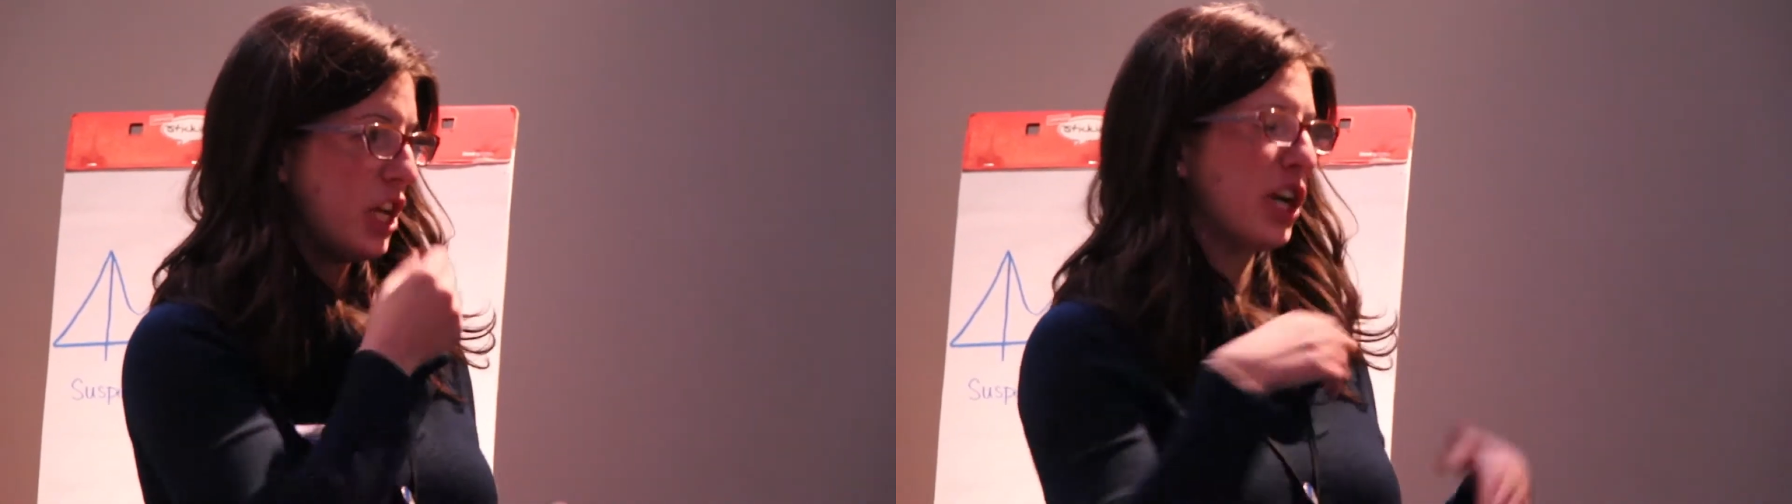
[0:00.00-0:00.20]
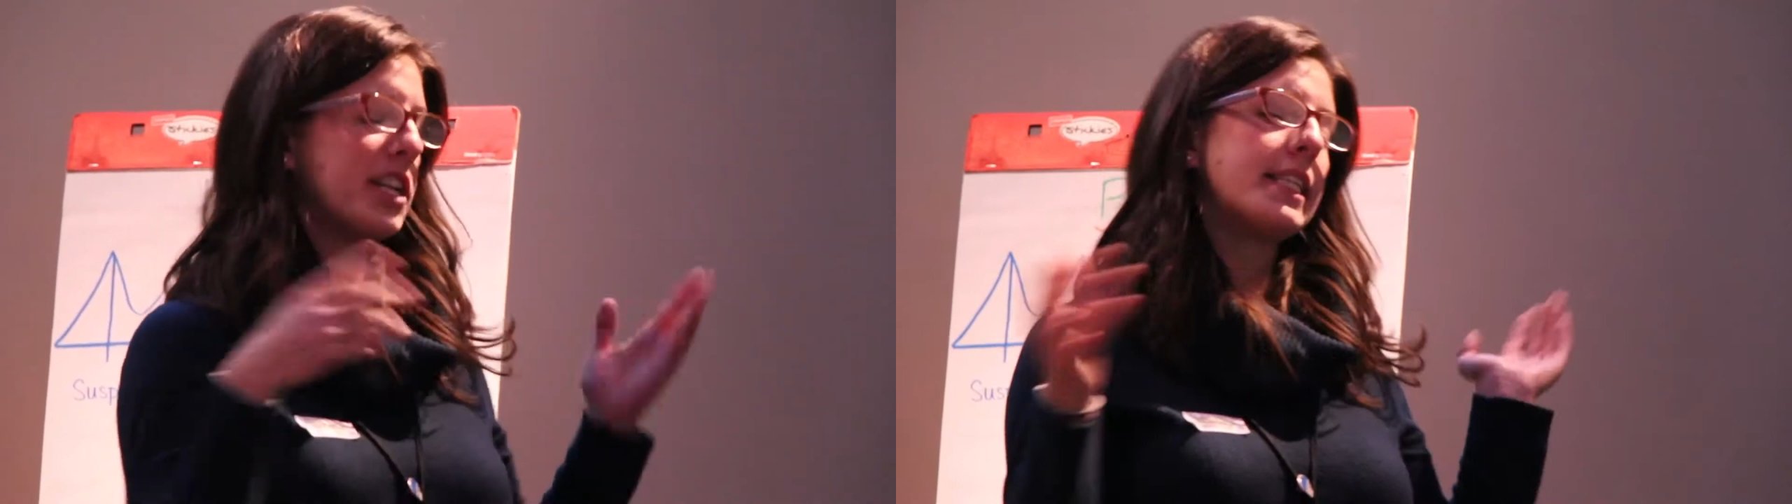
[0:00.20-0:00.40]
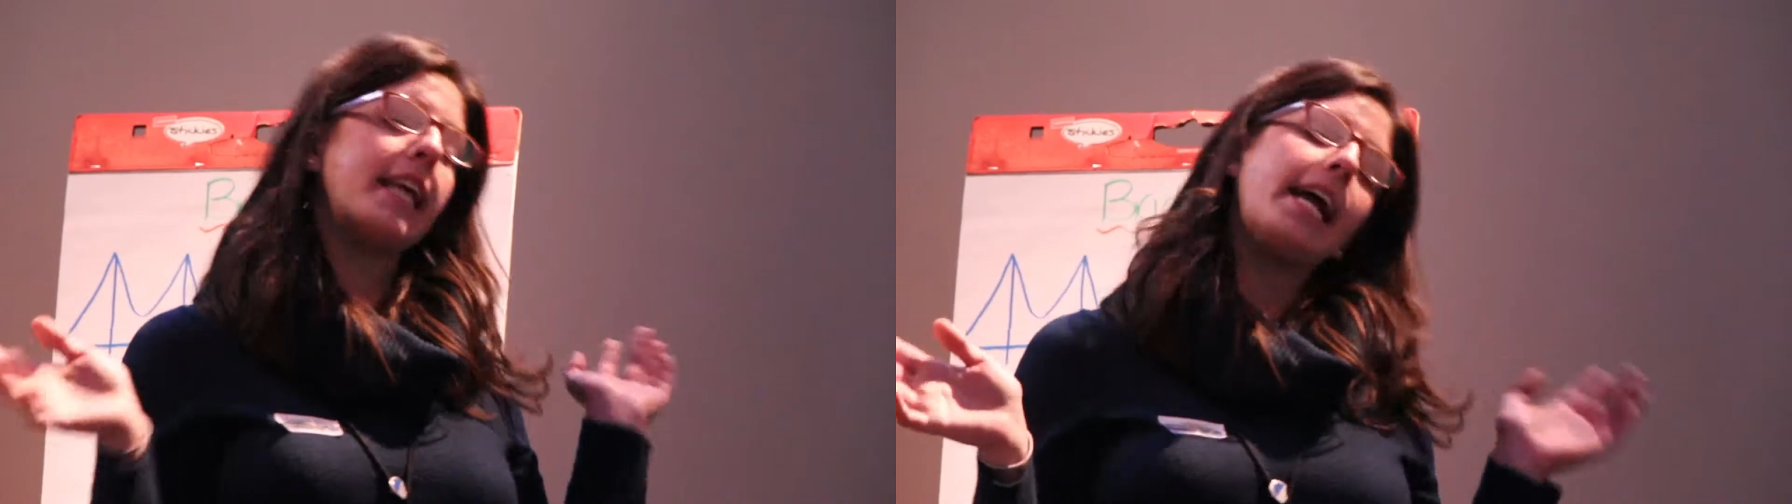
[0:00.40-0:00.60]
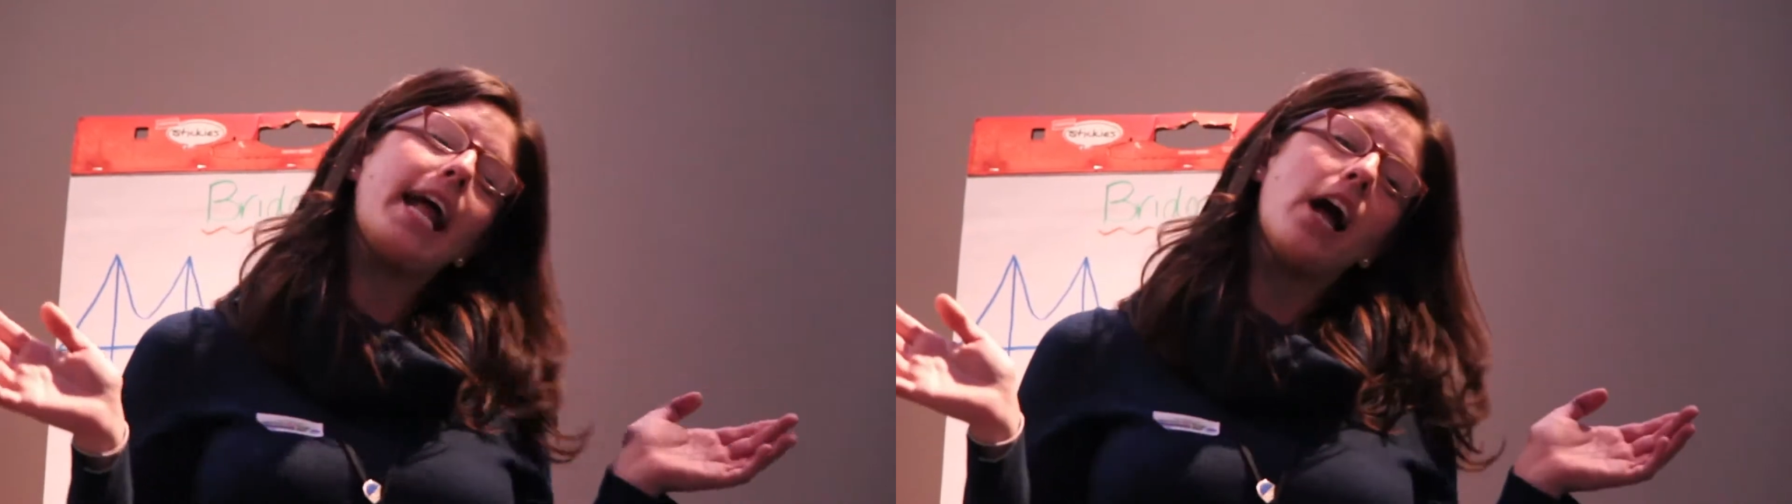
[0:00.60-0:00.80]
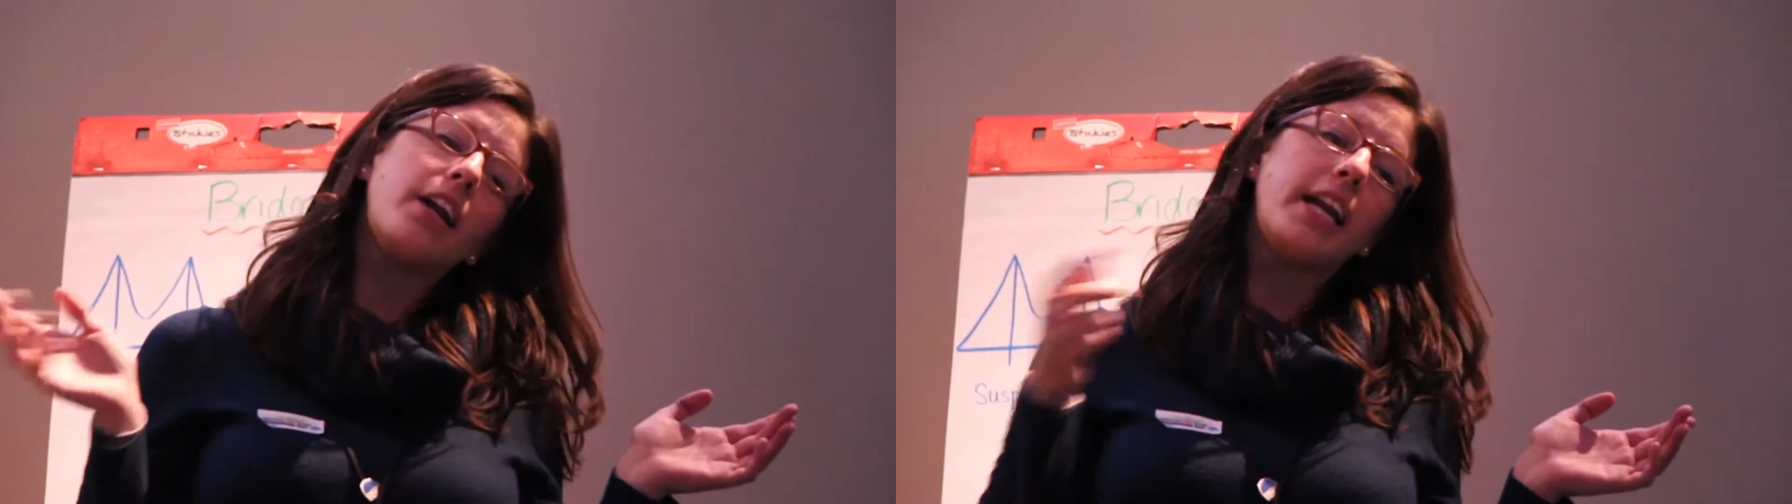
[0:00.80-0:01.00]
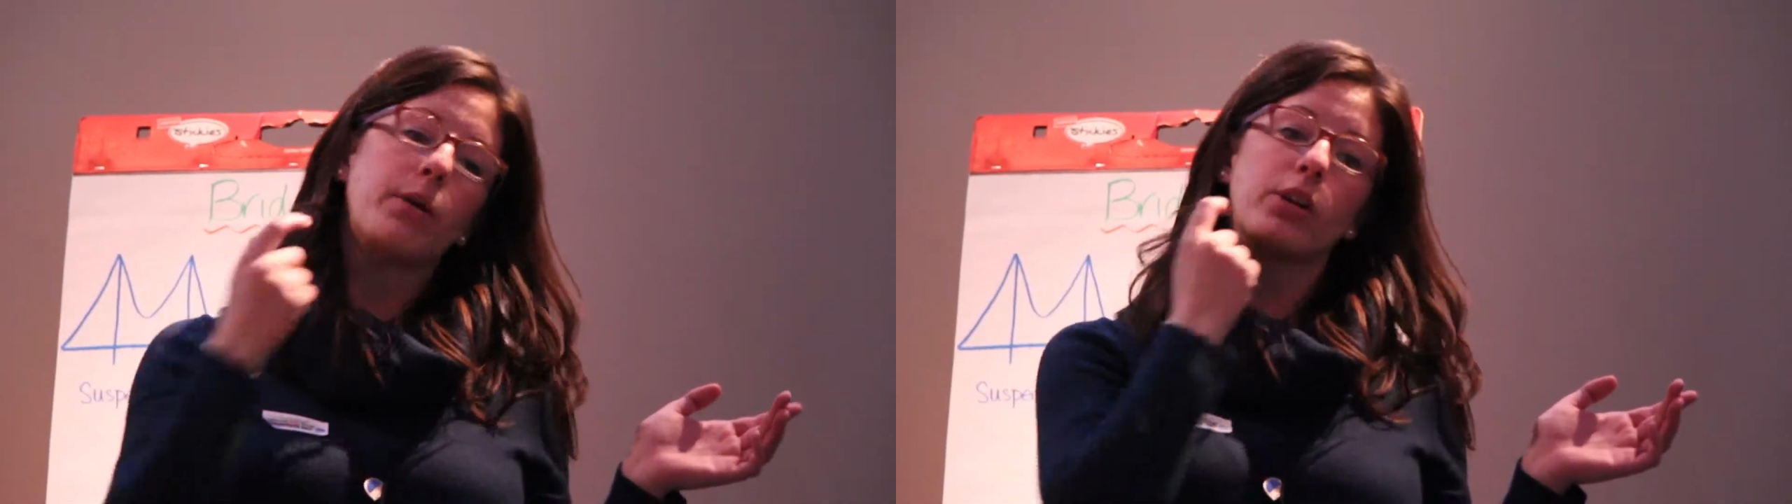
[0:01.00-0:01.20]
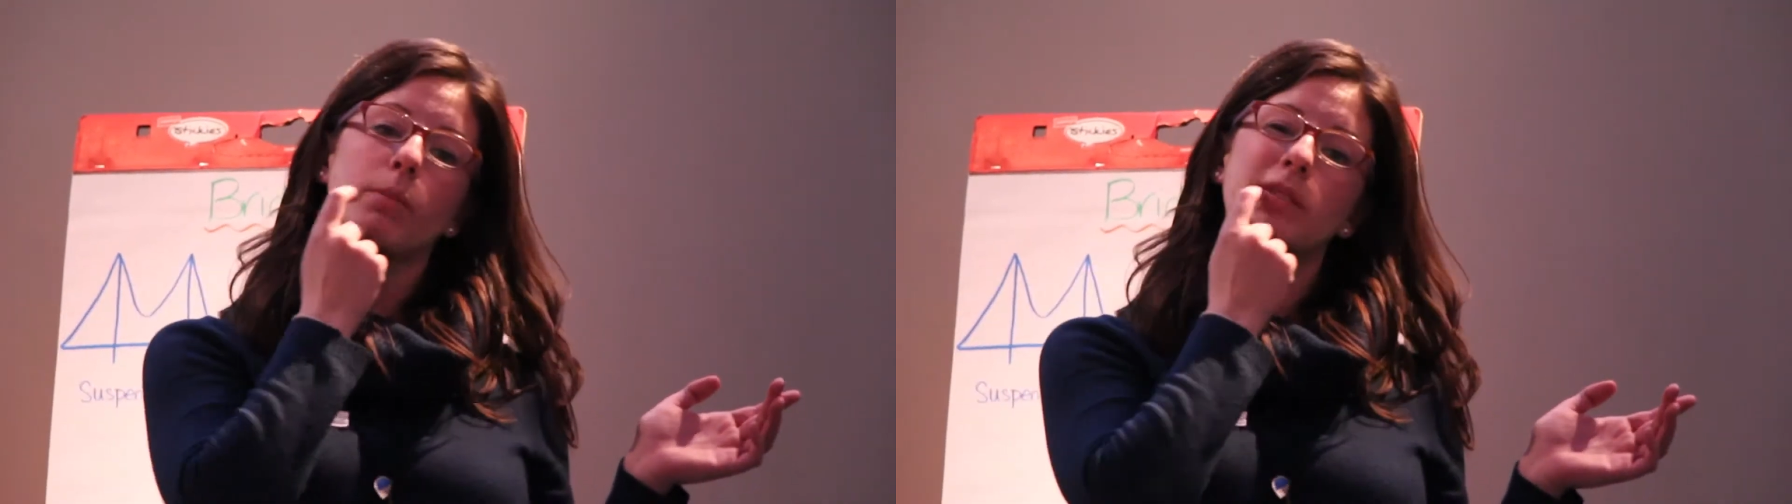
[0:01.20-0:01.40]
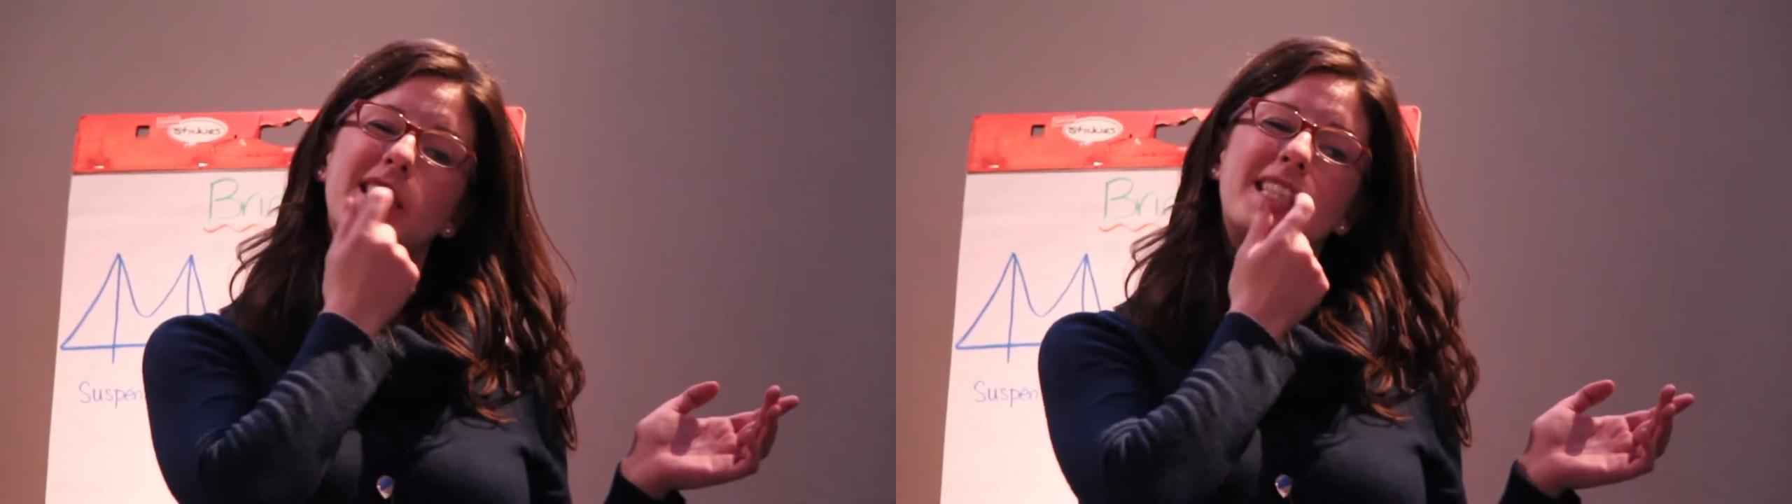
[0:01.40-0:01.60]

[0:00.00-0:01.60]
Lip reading: You could lay down and he would go.